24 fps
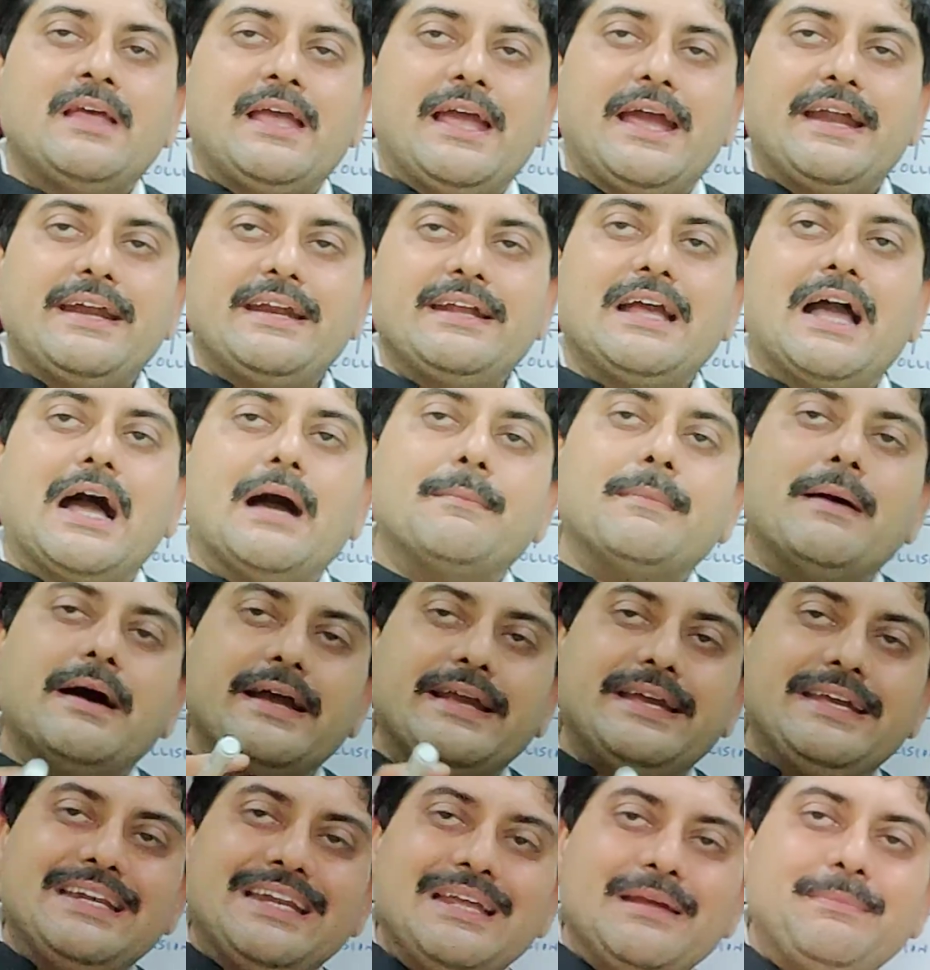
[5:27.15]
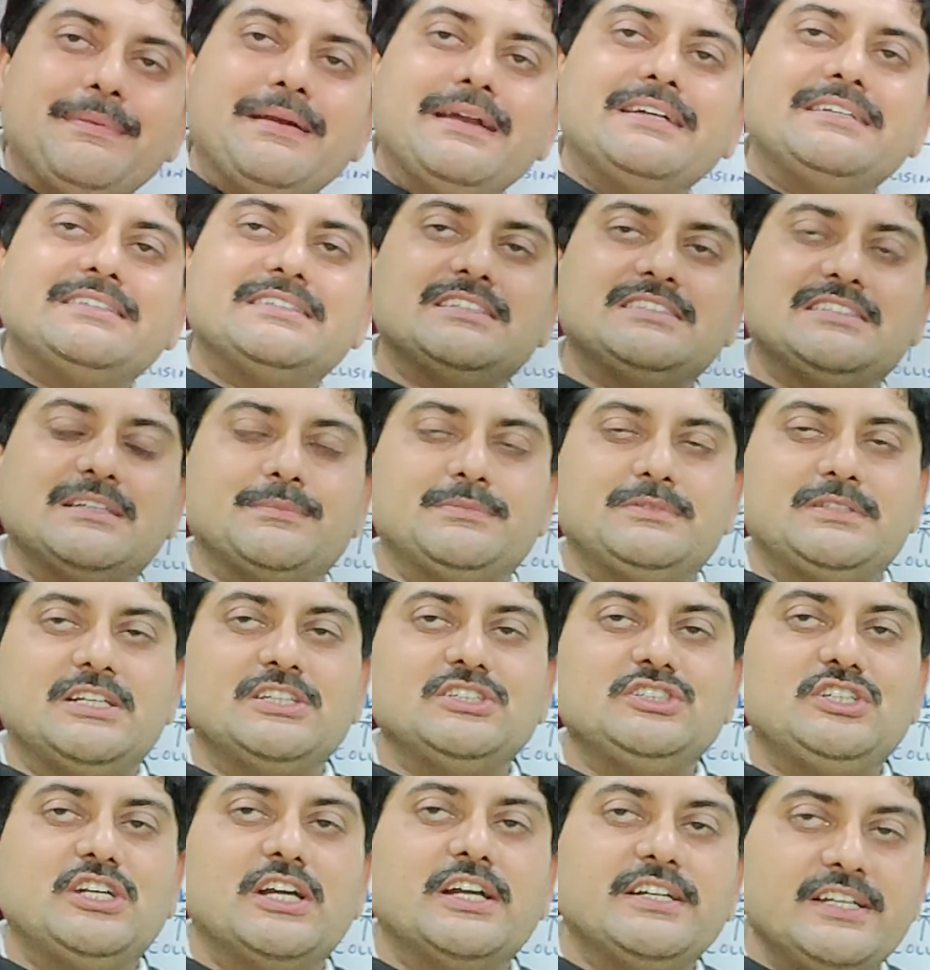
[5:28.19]
and GABA inhibits the
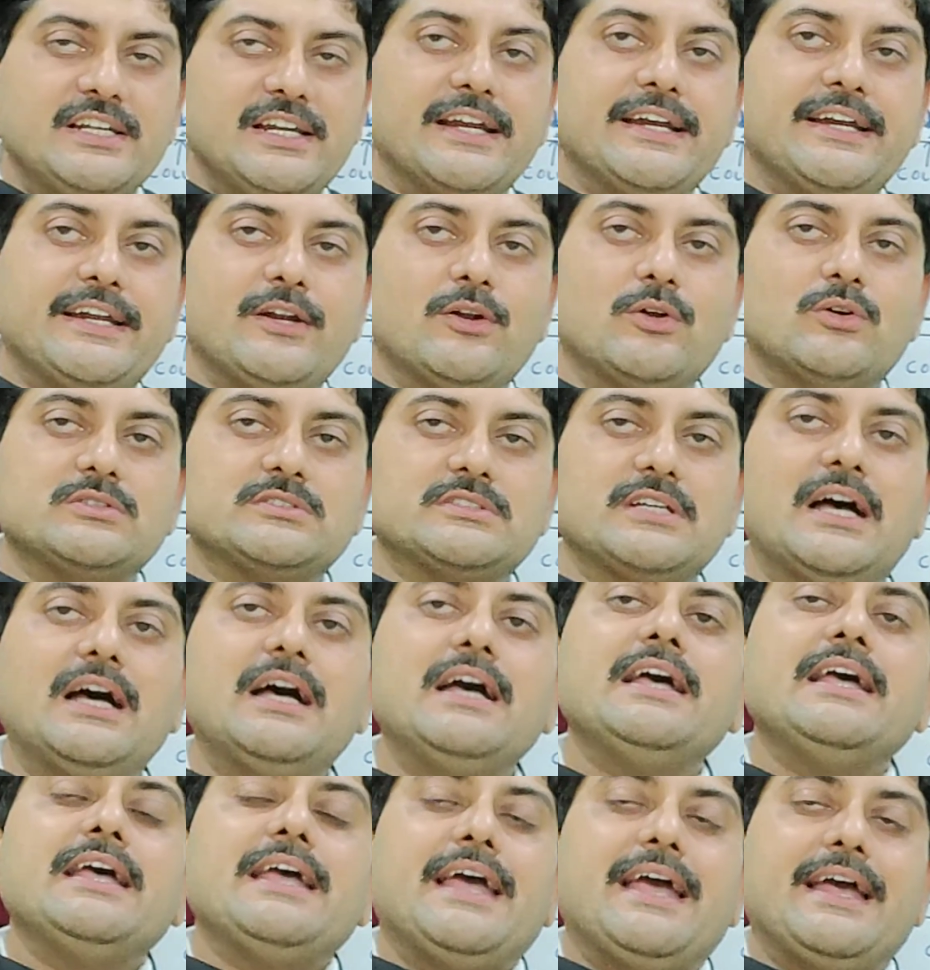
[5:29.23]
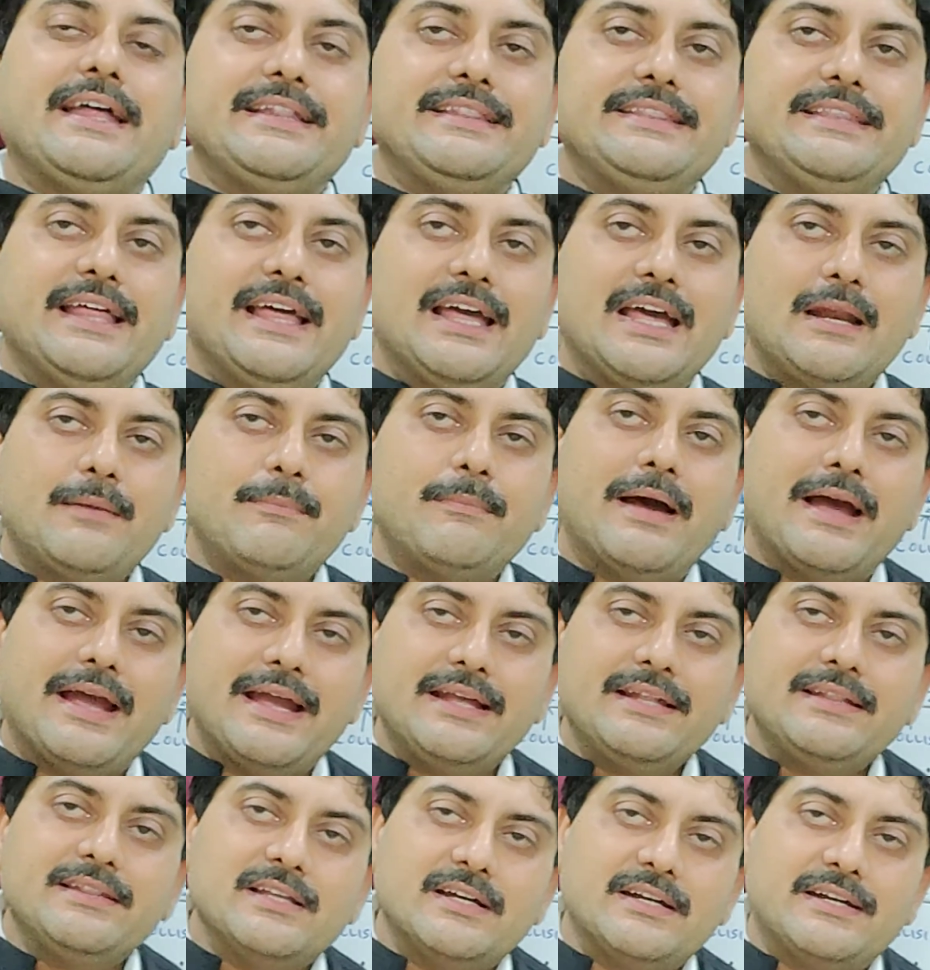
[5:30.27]
substantia gelatinosa, and
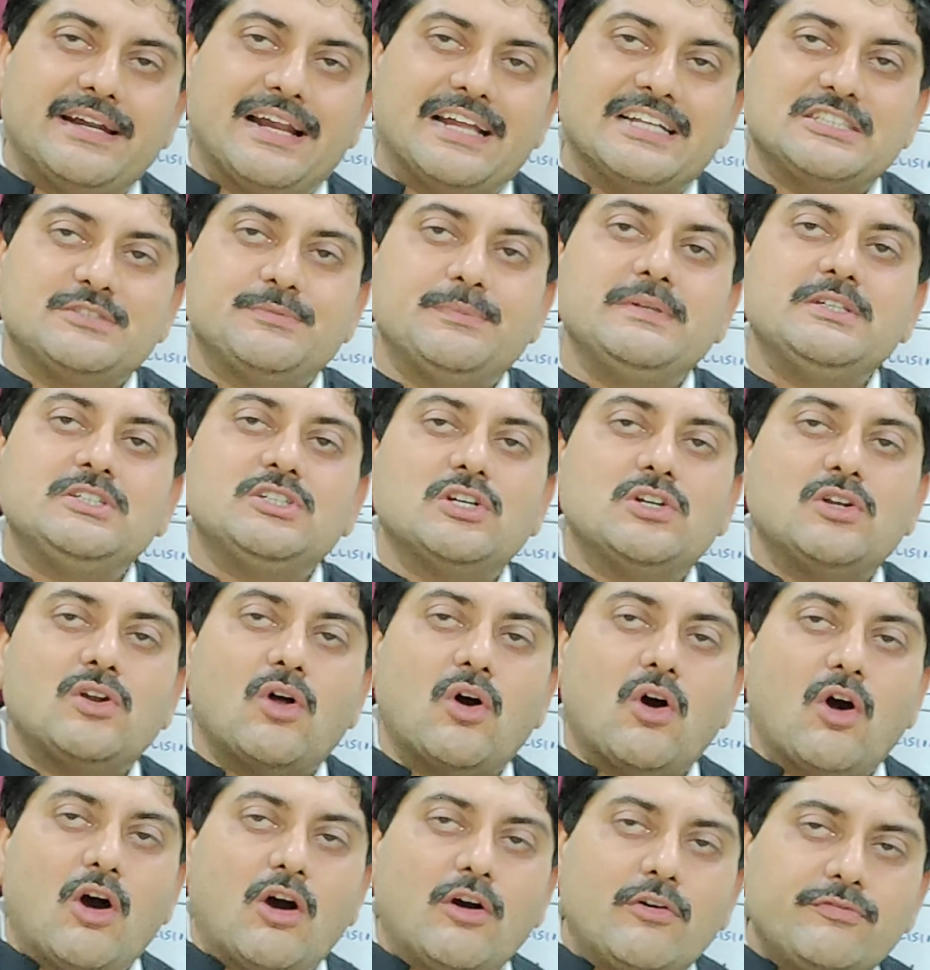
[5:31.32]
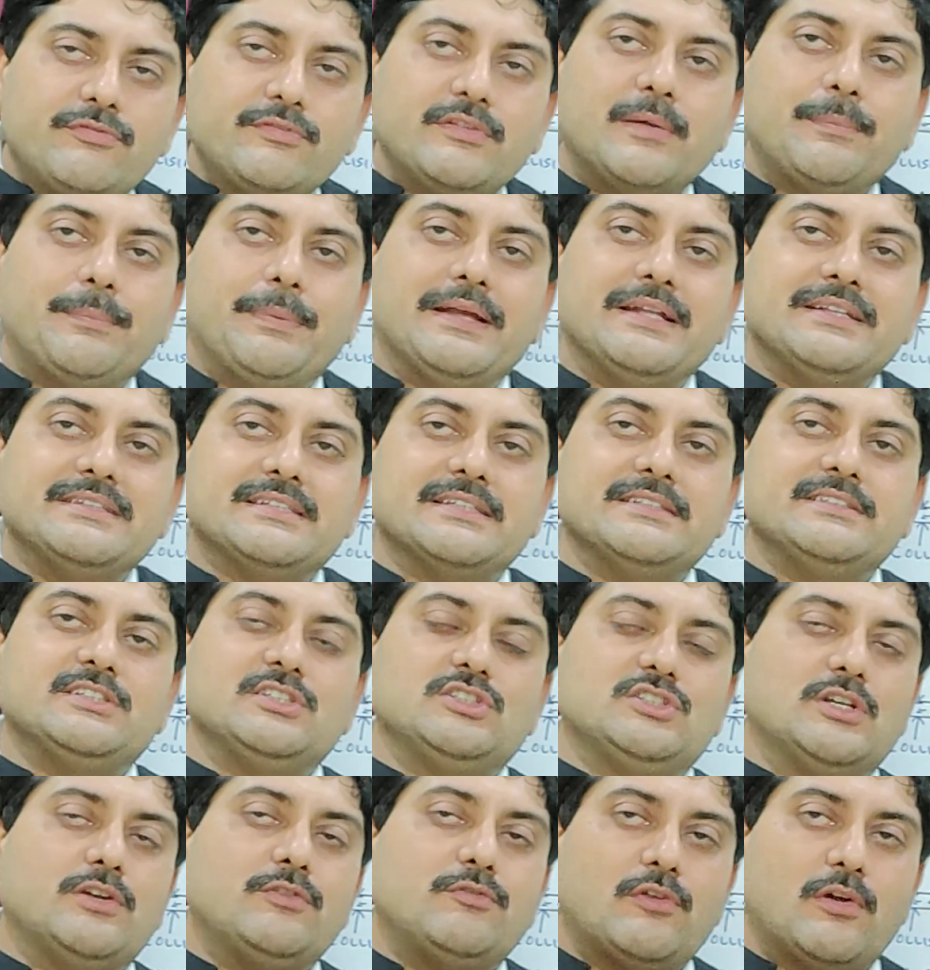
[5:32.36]
thereby the transmission of the pain
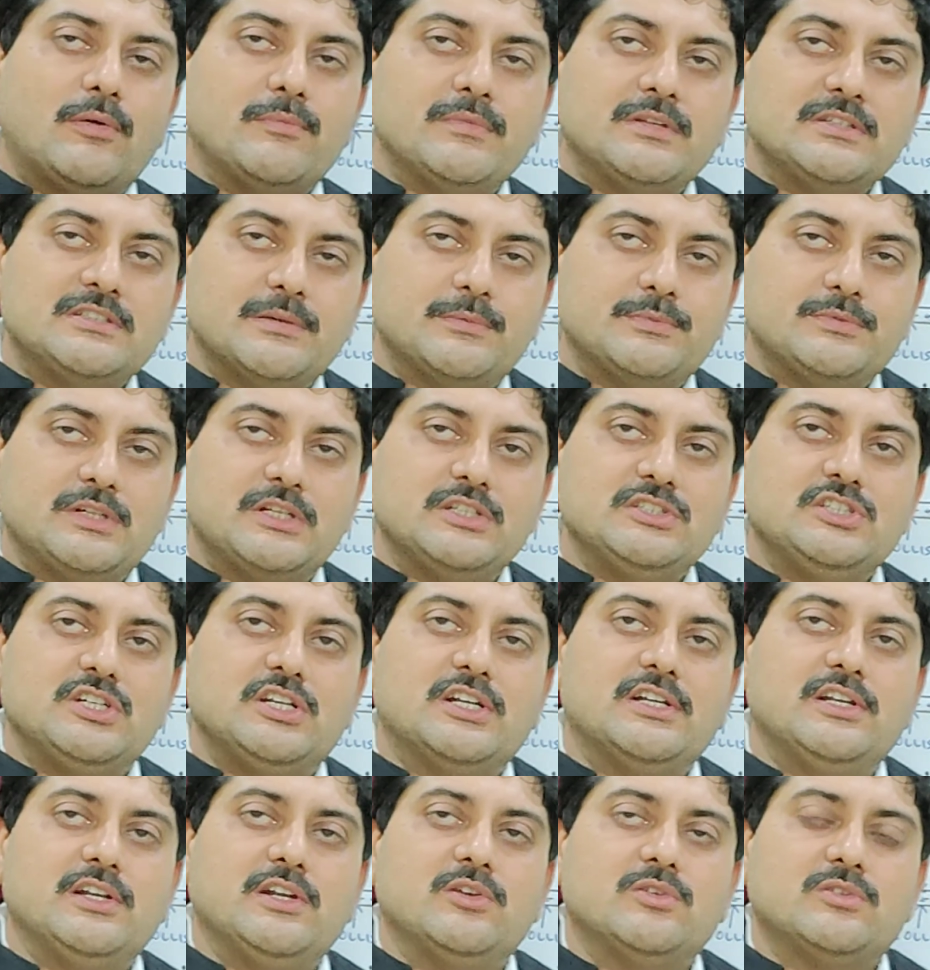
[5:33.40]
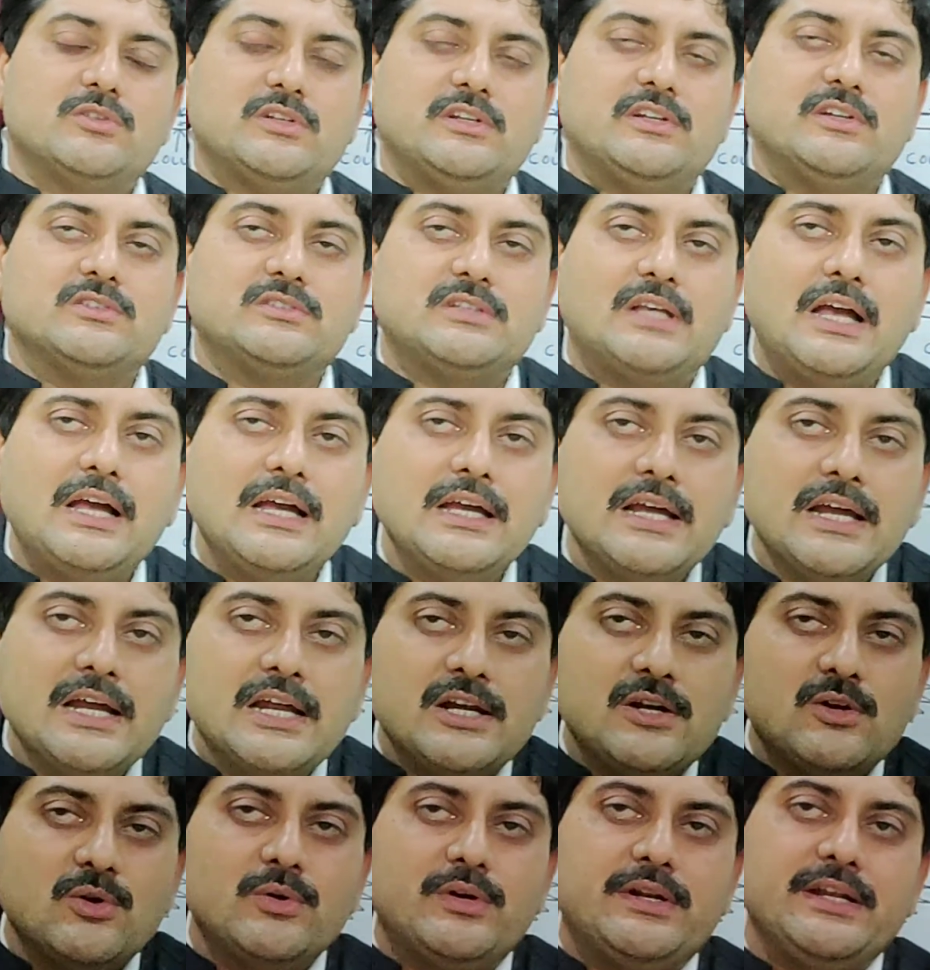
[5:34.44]
sensation from the substantia gelatinosa
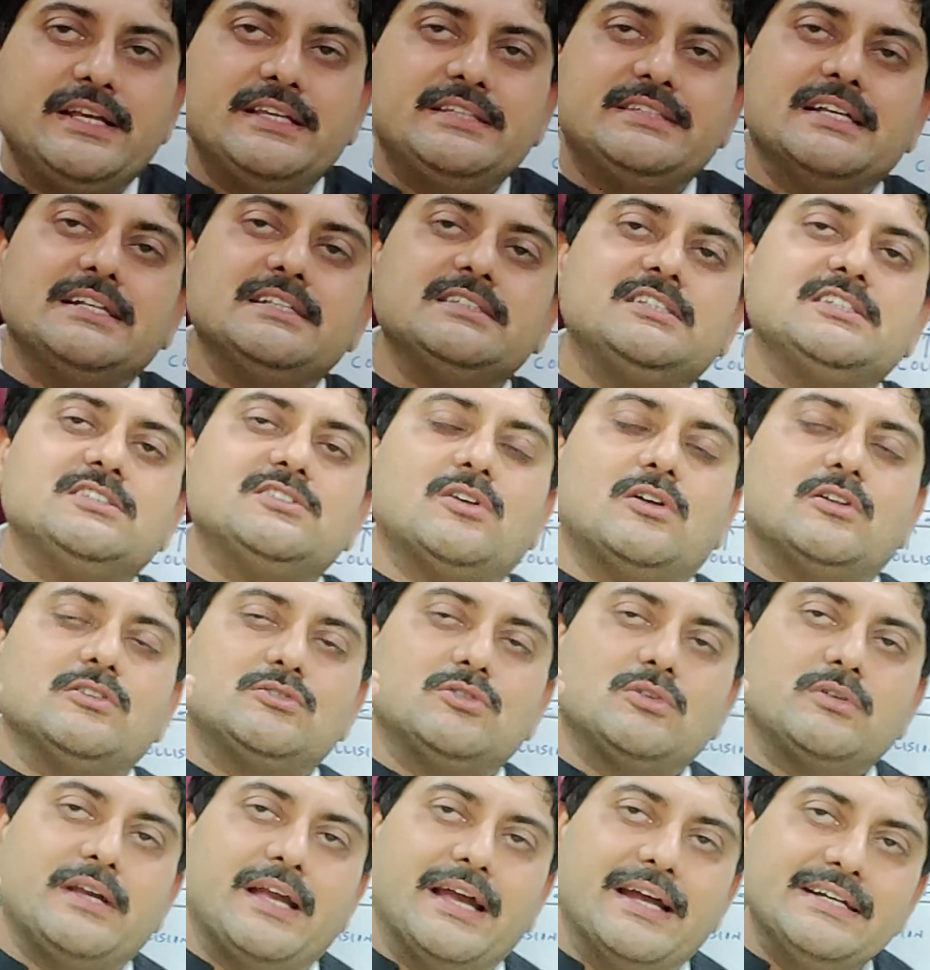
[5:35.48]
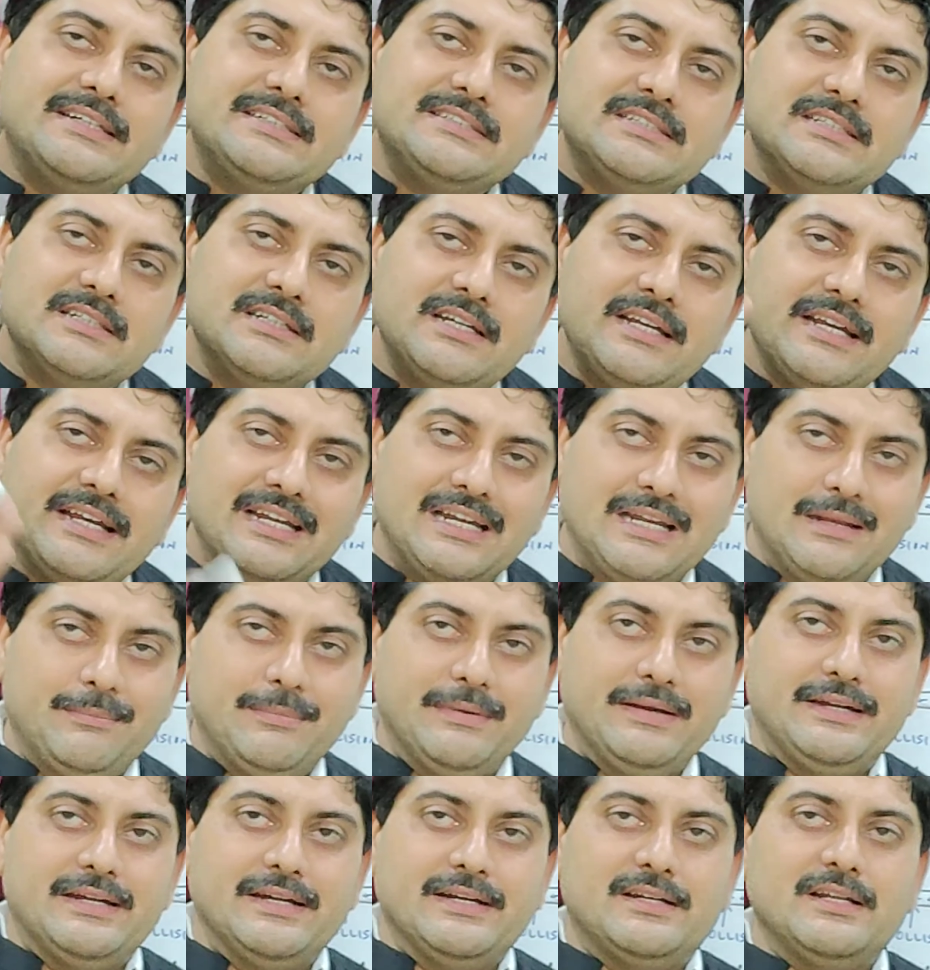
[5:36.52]
to T cells is also gets
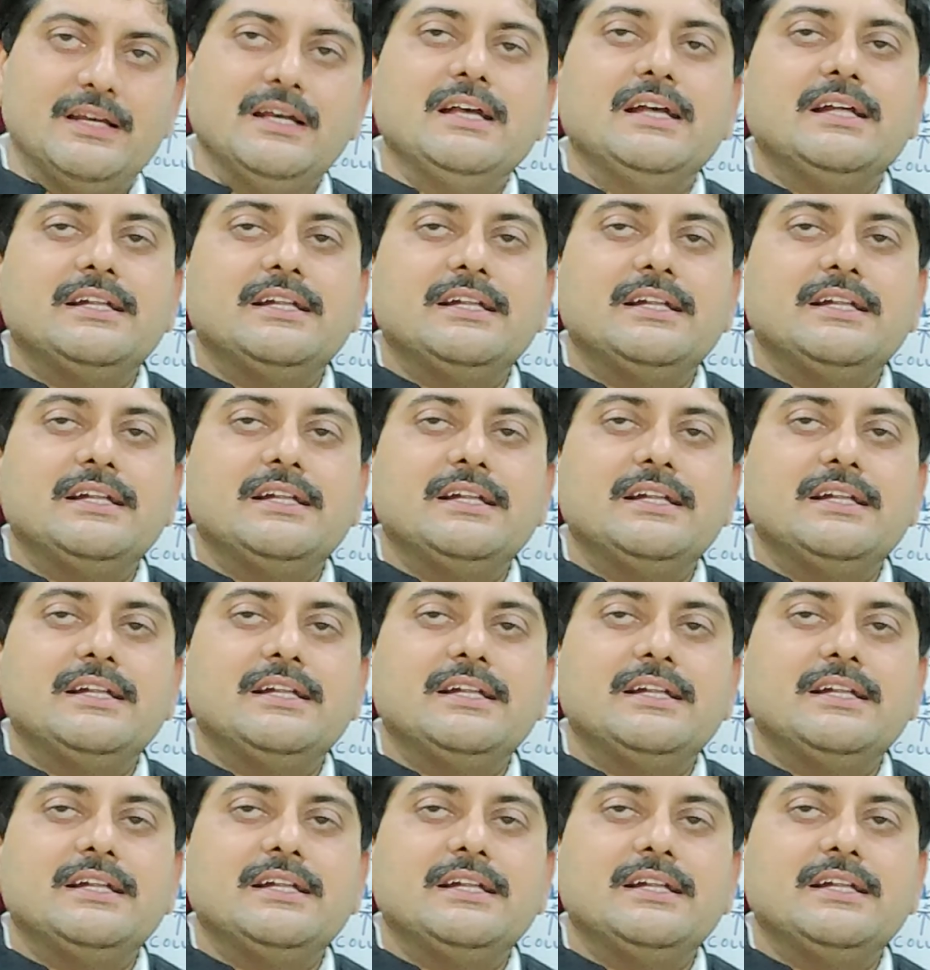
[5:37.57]
inhibited.